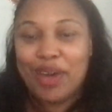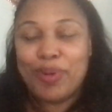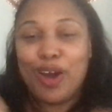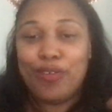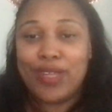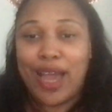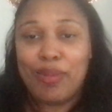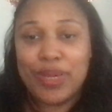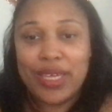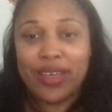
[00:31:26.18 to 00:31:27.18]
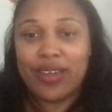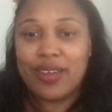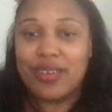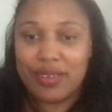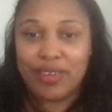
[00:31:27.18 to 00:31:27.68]
But hopefully I'll be
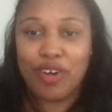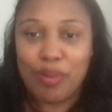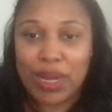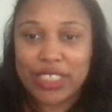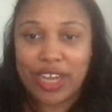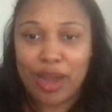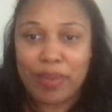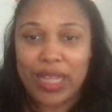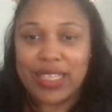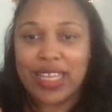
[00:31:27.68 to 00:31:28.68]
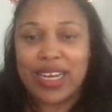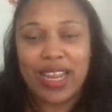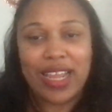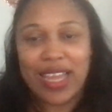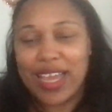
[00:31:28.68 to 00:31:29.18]
on my job by then, and
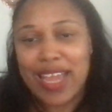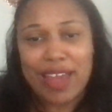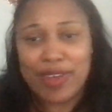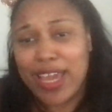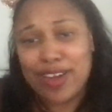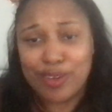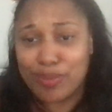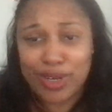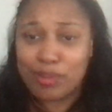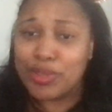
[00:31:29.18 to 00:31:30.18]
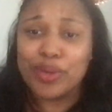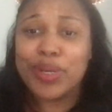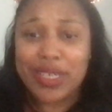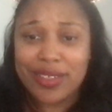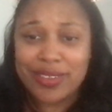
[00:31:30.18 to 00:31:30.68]
I kind of have a handle on what I'm
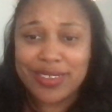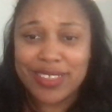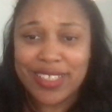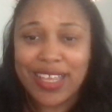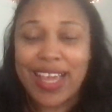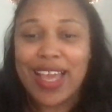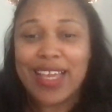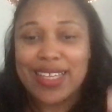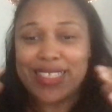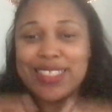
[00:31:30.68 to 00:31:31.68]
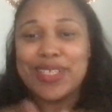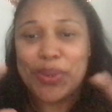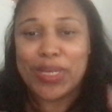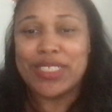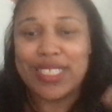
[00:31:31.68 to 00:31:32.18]
doing.
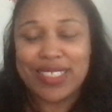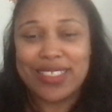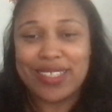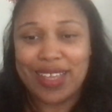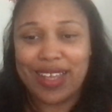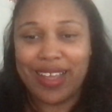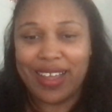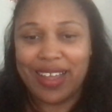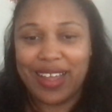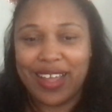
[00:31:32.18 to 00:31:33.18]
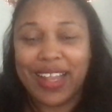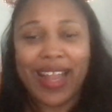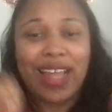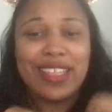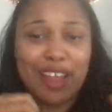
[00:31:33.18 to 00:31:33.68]
So it's just a
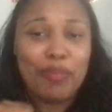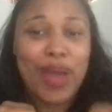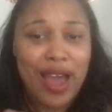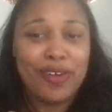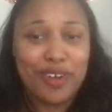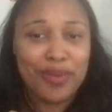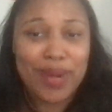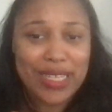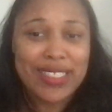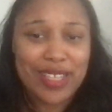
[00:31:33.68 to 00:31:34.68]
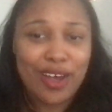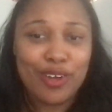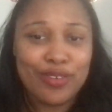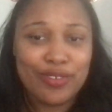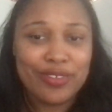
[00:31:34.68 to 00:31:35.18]
lot that I piled on
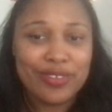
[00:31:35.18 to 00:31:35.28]
myself,